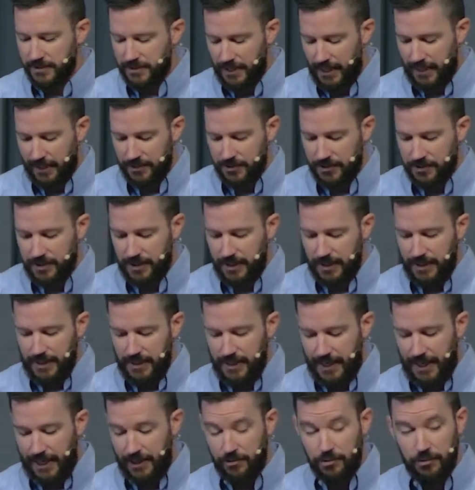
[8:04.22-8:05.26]
text
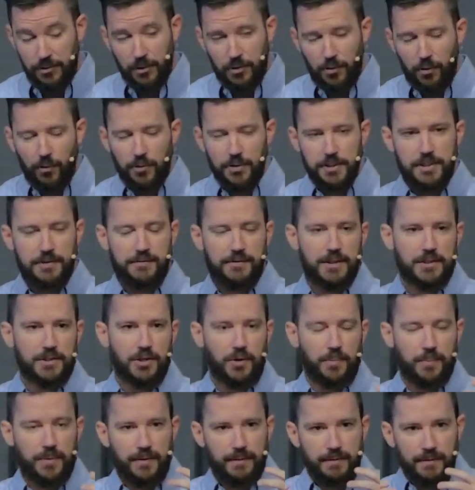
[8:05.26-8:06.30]
and through the course of this.
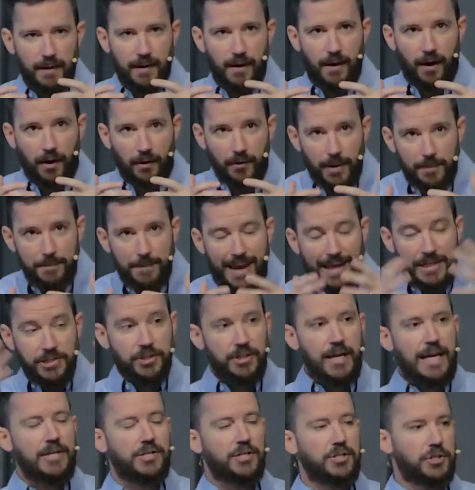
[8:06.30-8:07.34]
Hope that our
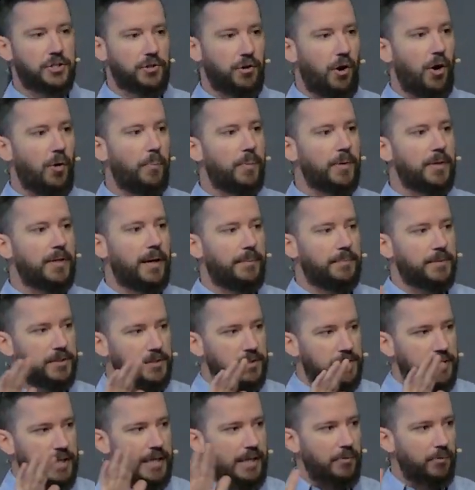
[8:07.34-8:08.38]
imaginations are opened up to
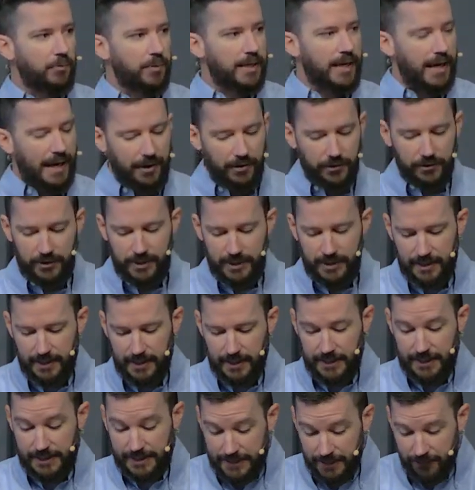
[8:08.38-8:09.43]
see reality
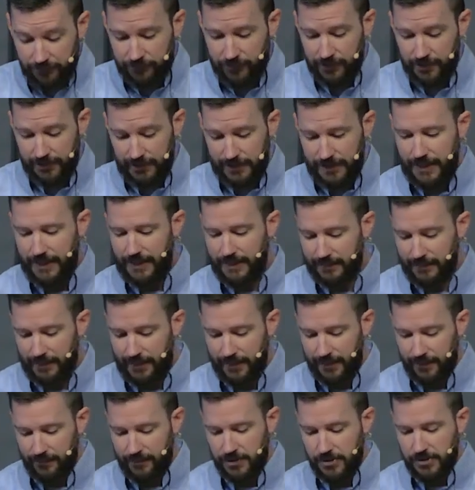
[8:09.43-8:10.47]
differently in
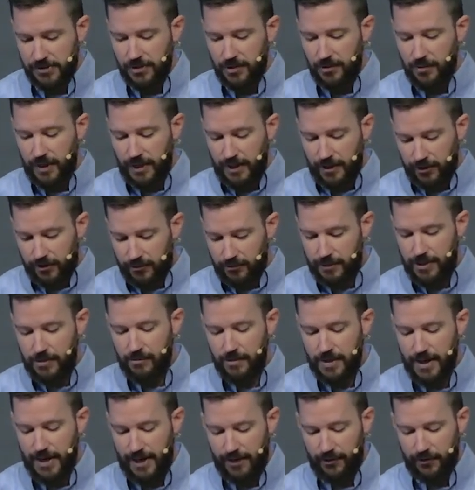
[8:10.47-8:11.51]
light of this. So, three
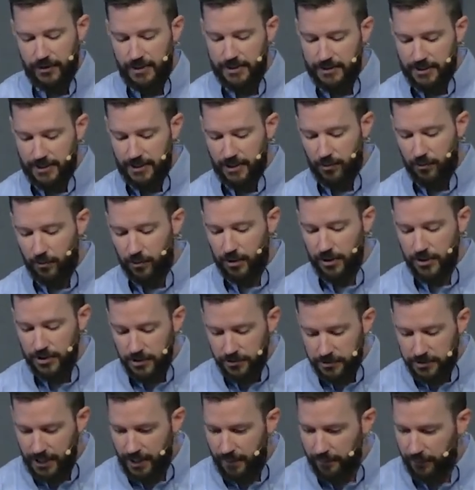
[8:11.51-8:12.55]
realities here we're a new
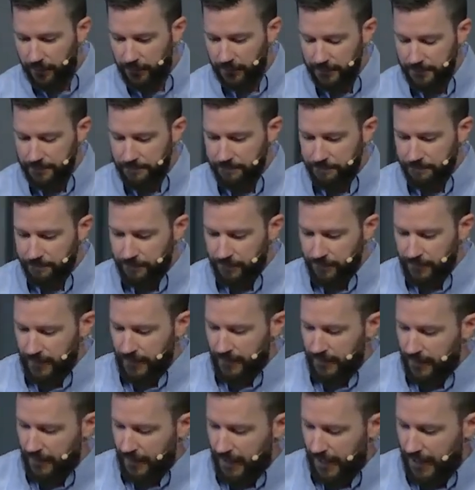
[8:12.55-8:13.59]
temple,
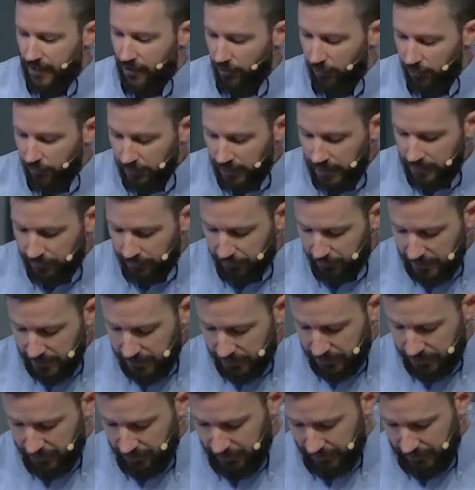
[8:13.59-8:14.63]
a holy
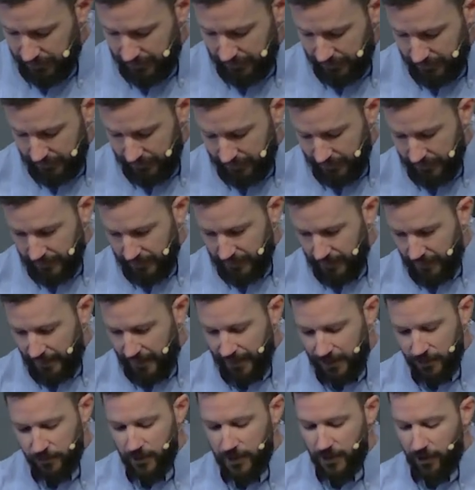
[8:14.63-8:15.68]
priesthood,
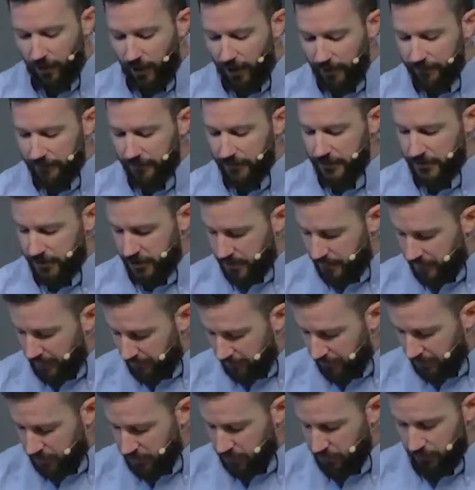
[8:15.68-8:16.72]
and we offer
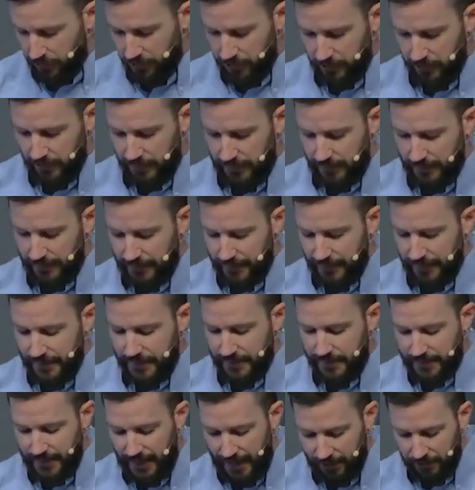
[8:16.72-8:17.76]
spiritual
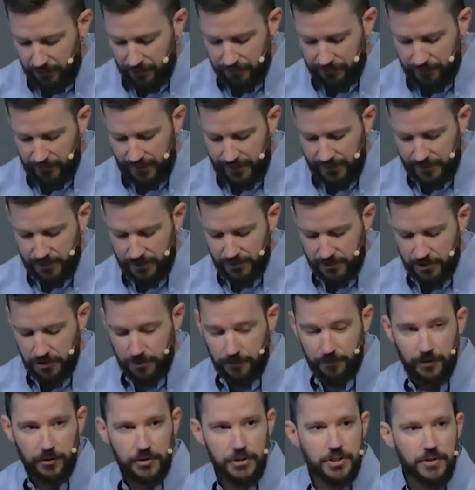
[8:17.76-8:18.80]
sacrifices. So,
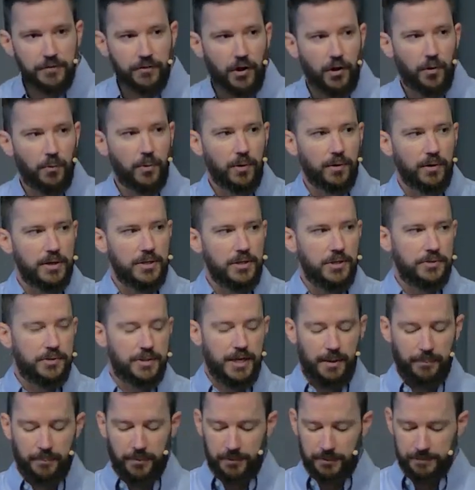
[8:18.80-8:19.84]
first of all, we're a new
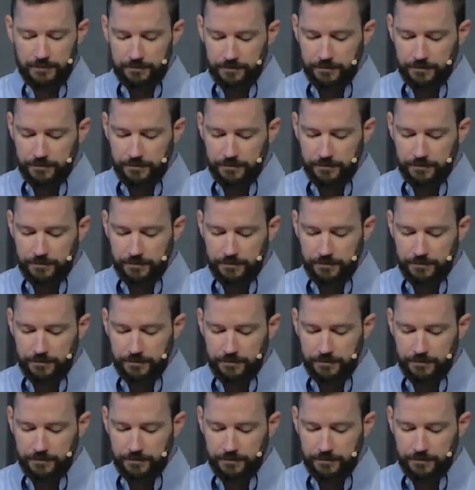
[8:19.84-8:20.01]
temple.